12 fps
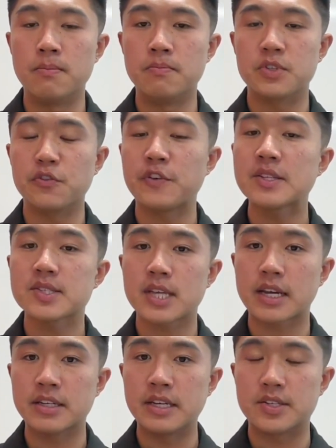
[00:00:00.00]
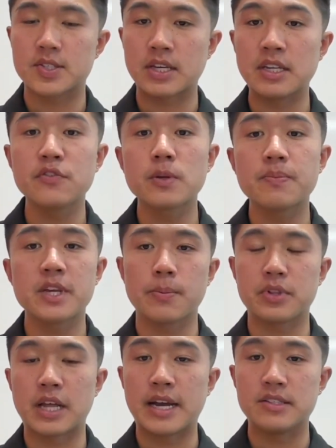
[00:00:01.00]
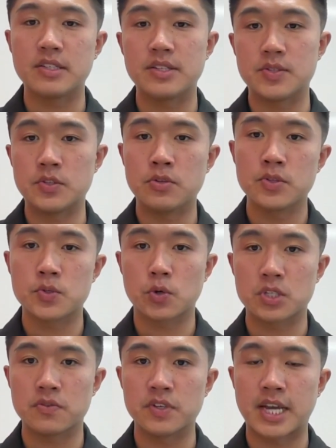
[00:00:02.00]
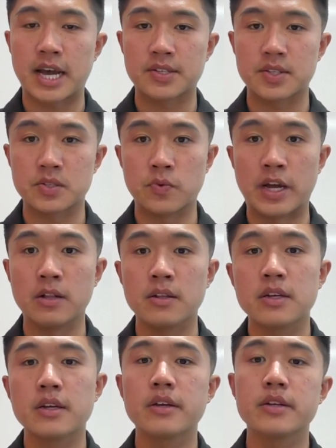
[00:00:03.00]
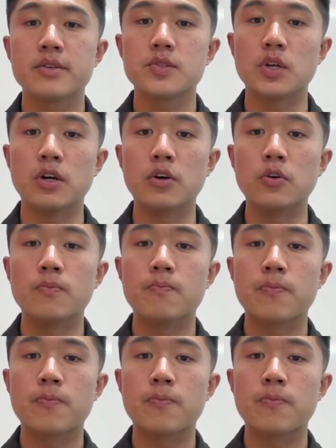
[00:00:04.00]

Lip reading: defense techniques can even be applied to these new sorts of attacks as well. So